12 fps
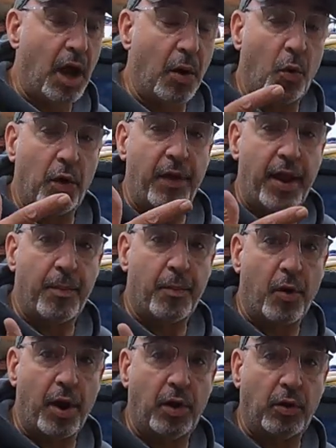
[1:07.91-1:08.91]
I wore the
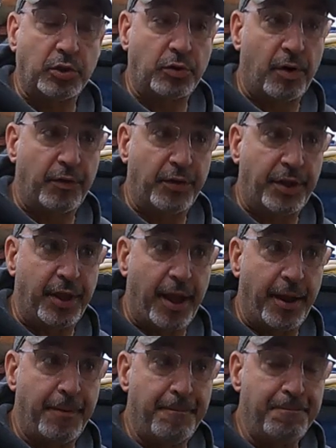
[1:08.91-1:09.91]
Amberide holster every
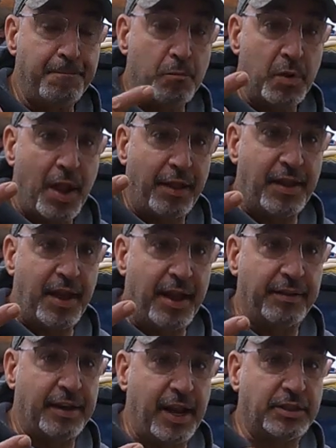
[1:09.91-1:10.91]
day. At the
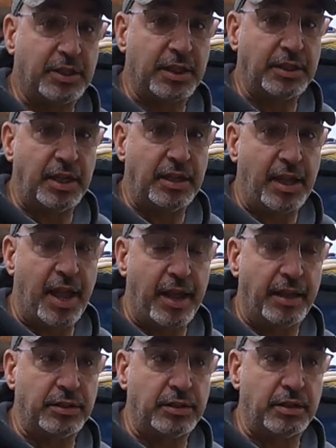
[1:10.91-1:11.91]
end of that 60
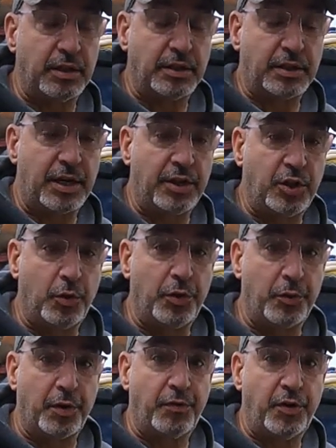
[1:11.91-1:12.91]
days, instead of
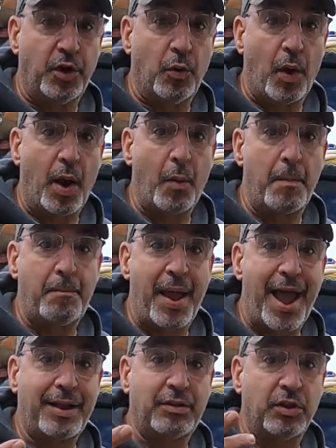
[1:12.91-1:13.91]
doing the review, I went
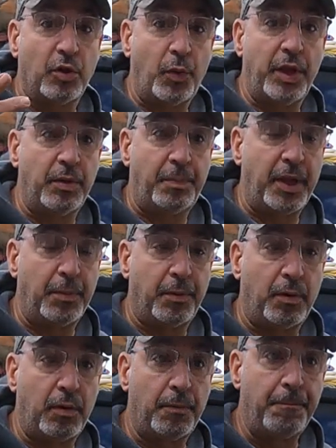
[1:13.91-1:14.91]
back to the We the
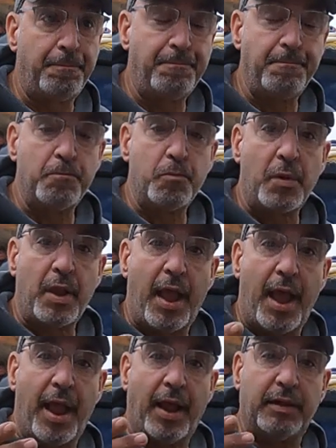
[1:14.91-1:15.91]
People,
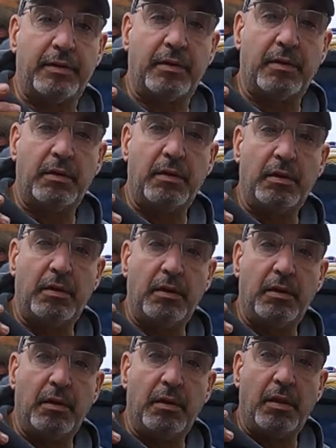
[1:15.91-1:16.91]
and
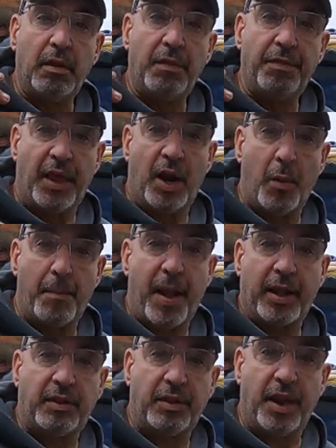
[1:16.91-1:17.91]
then I went
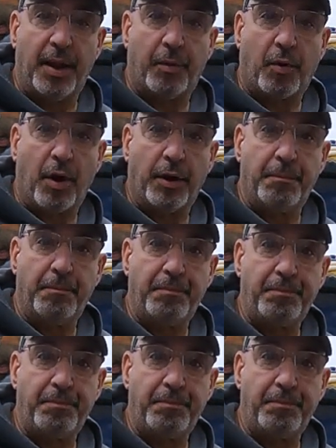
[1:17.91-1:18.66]
back to the Amberide.